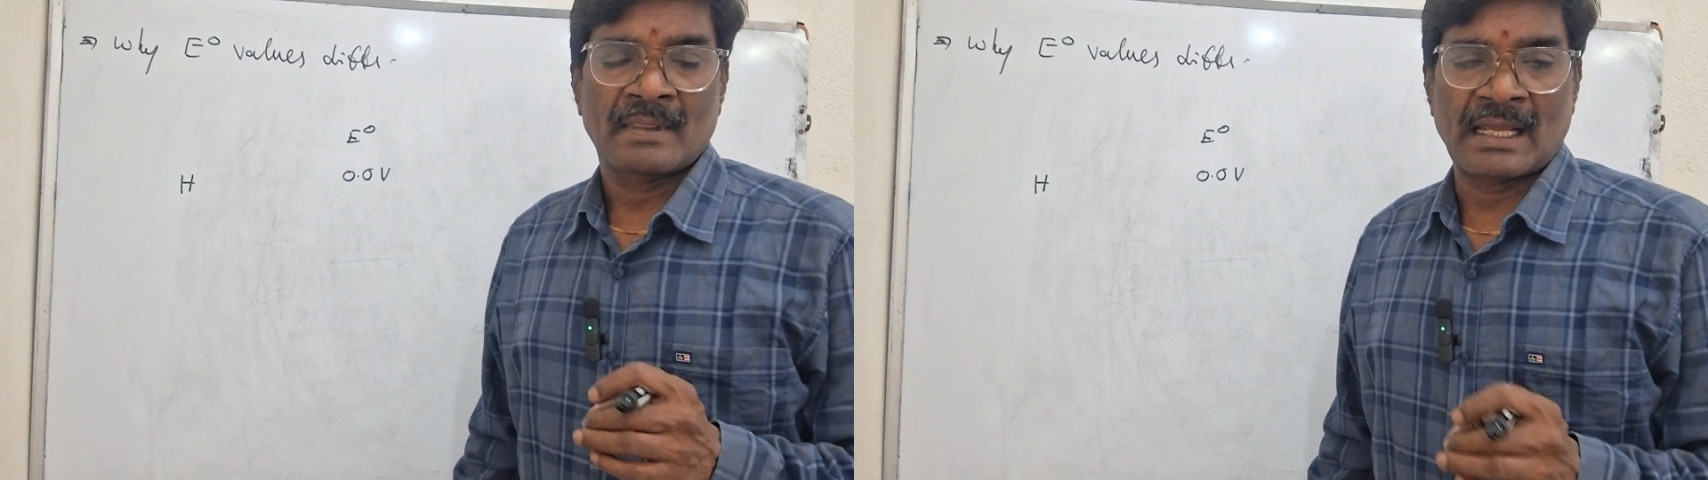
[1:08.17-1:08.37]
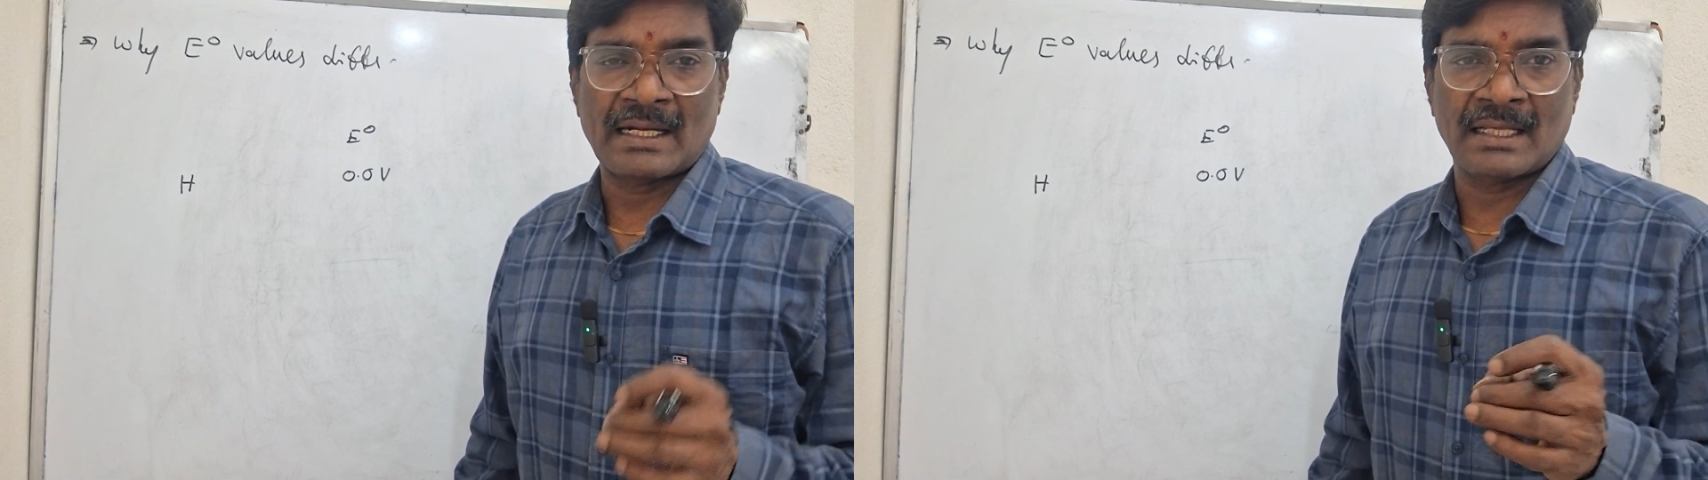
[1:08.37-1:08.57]

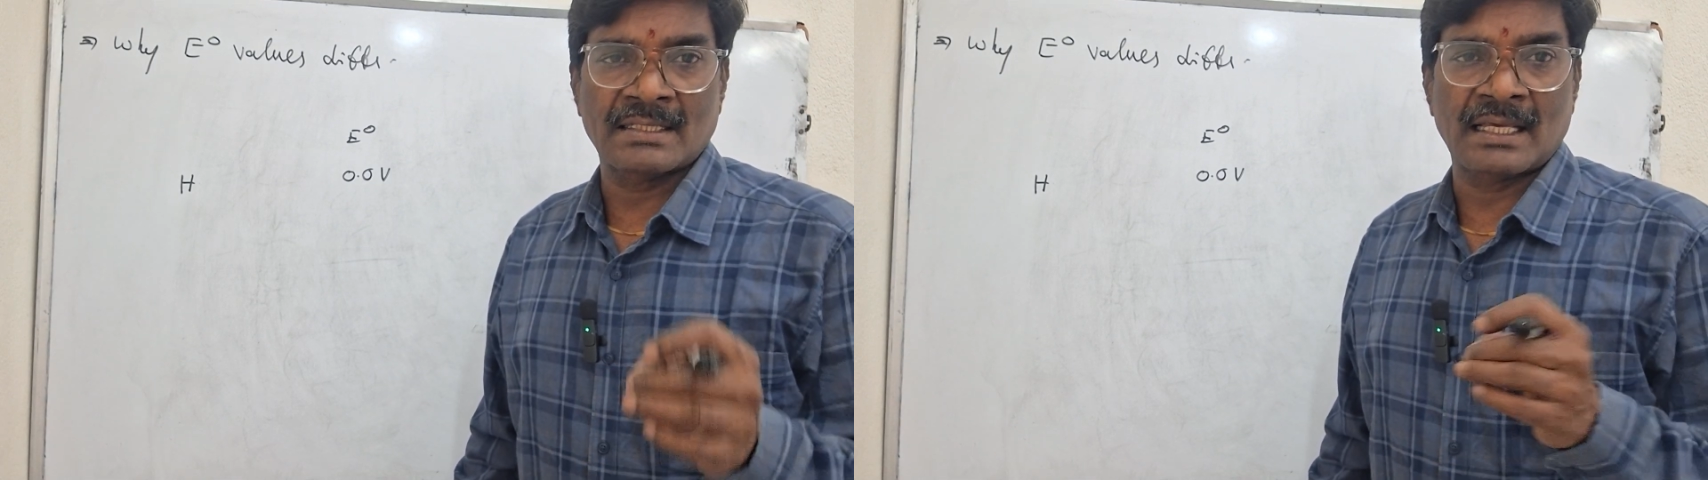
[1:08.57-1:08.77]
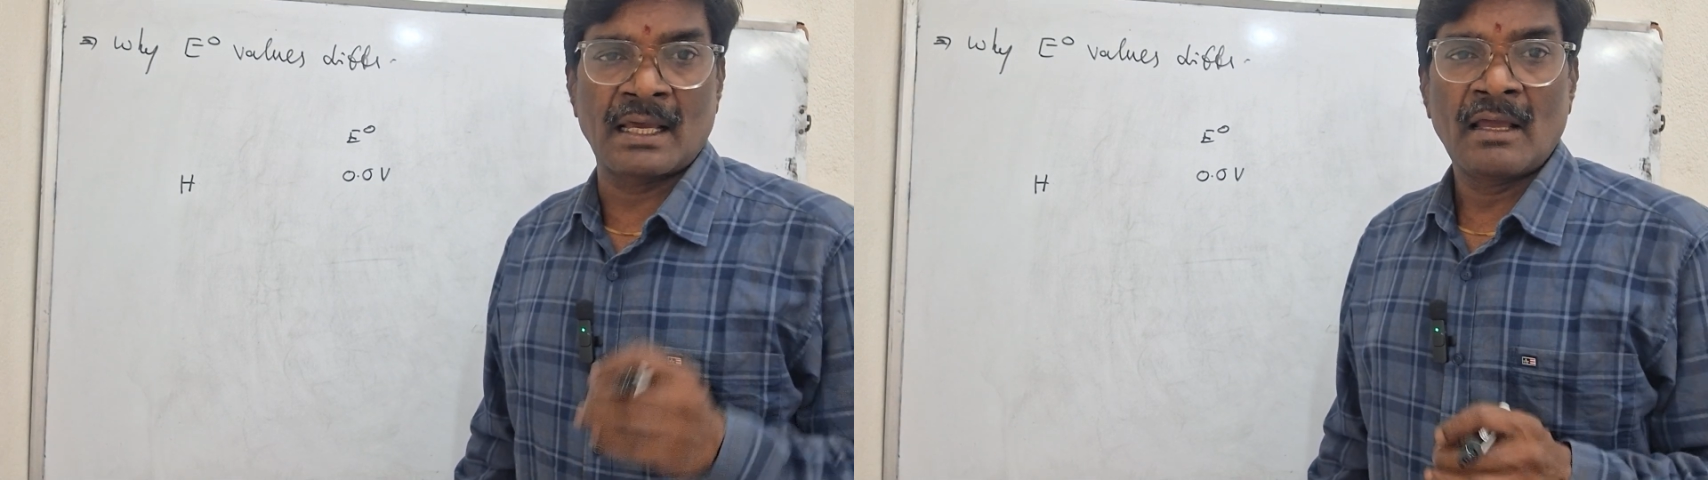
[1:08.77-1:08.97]
that
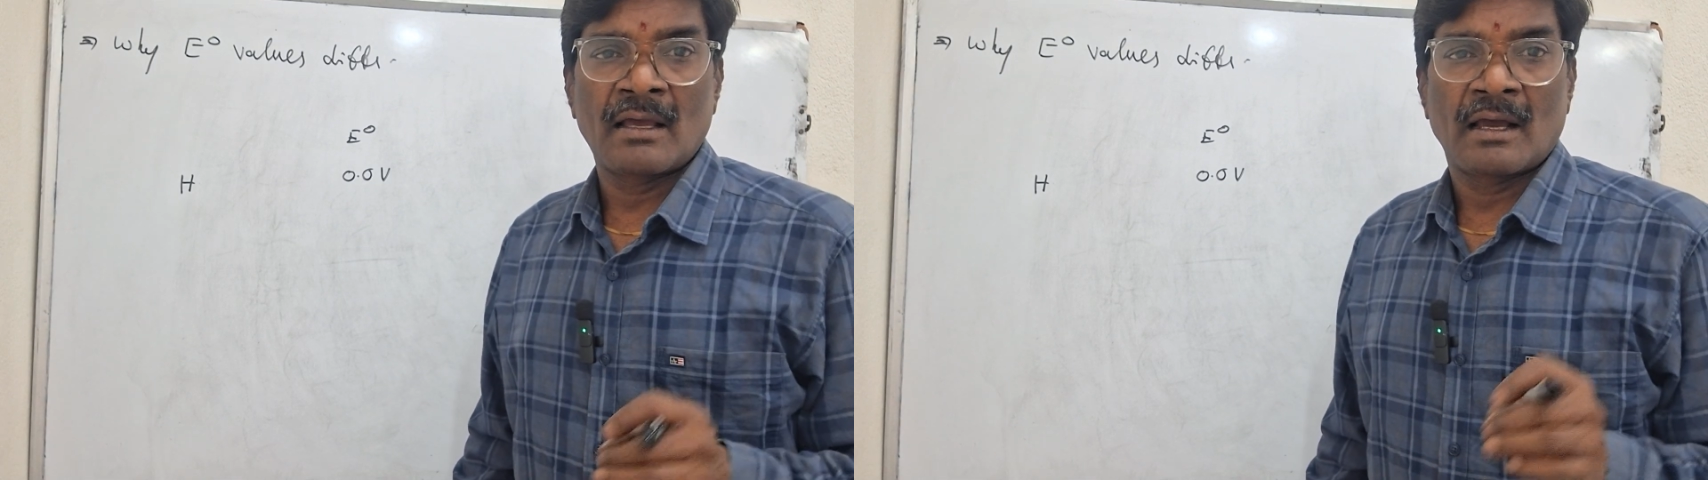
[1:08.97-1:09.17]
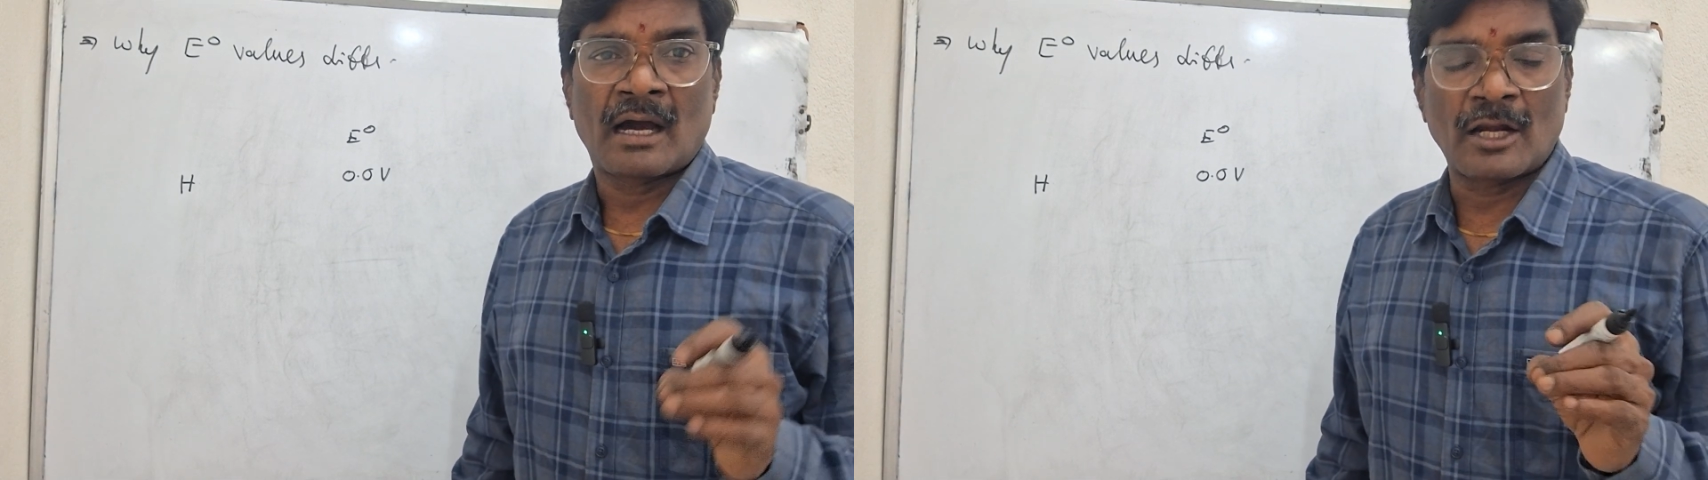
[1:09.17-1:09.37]
is
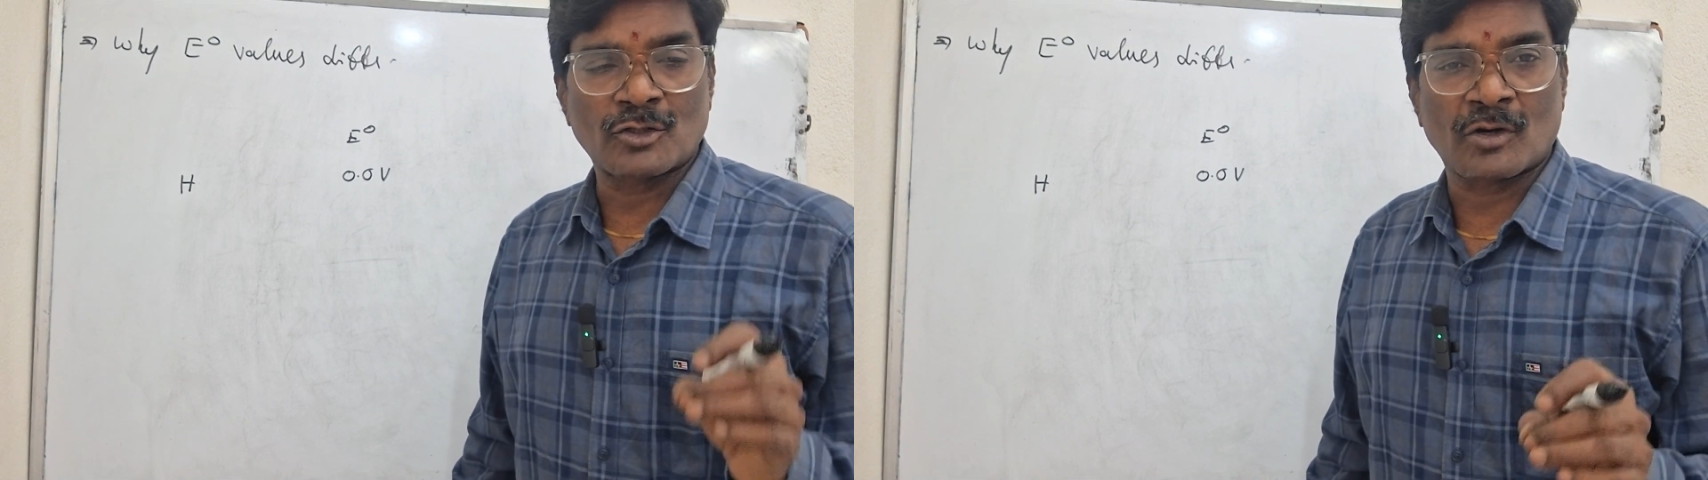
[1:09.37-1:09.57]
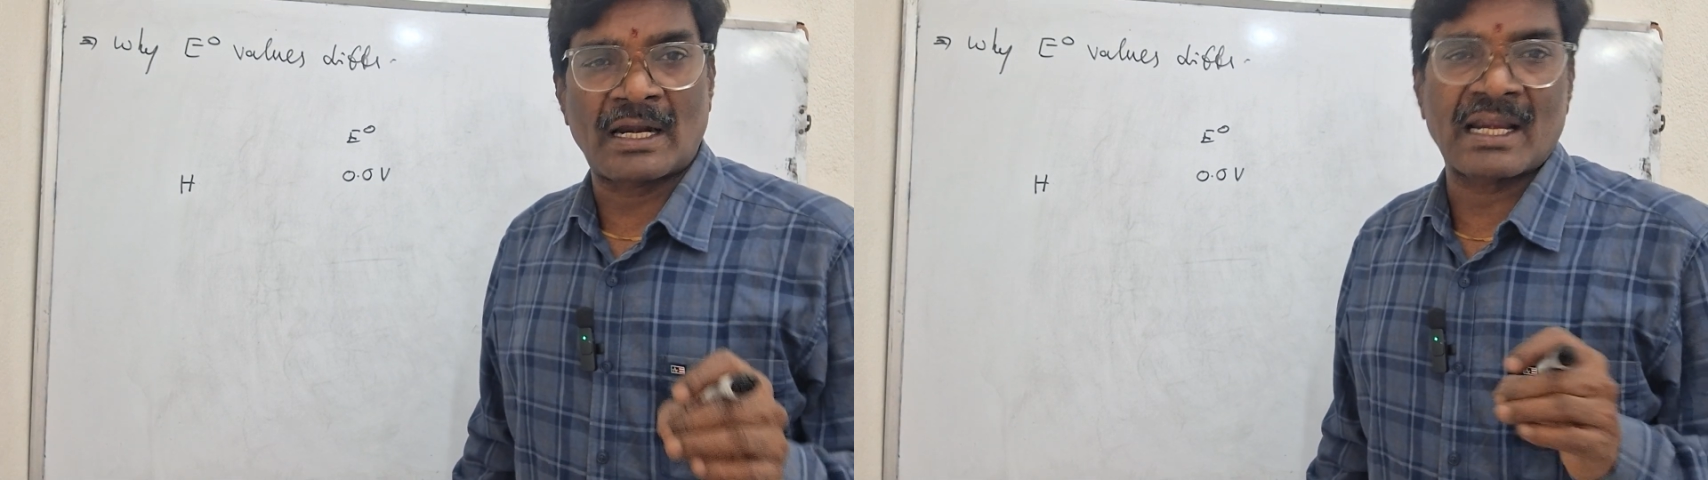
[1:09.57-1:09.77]

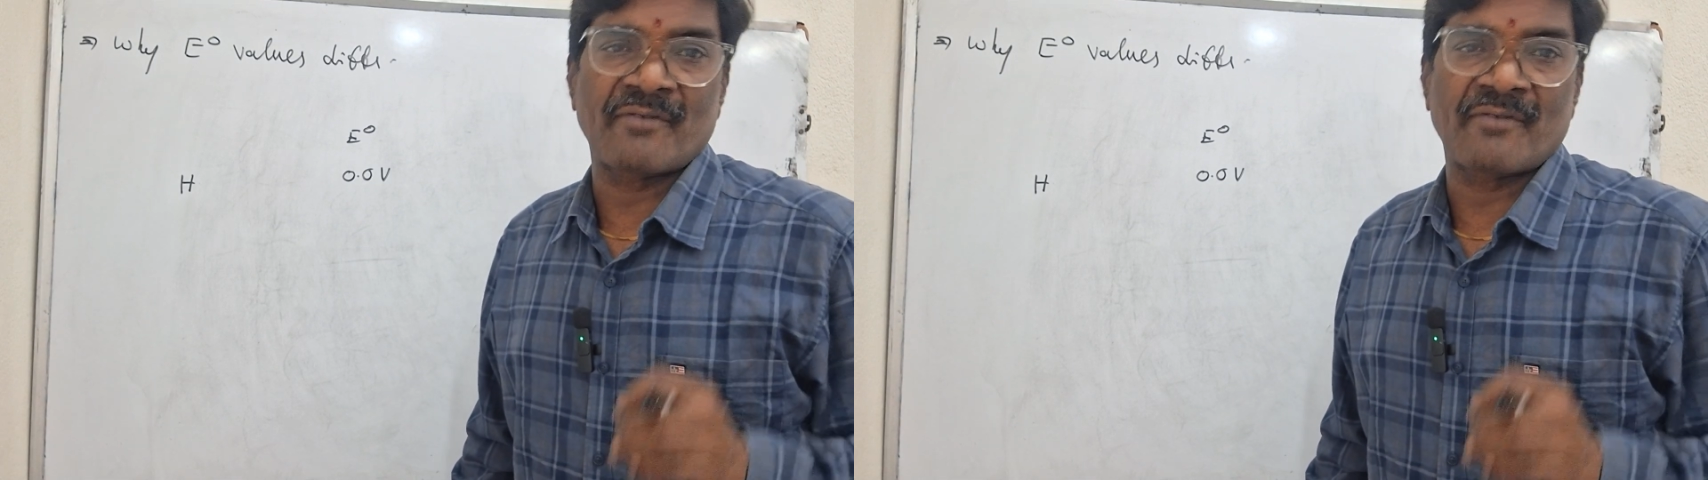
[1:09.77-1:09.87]
also called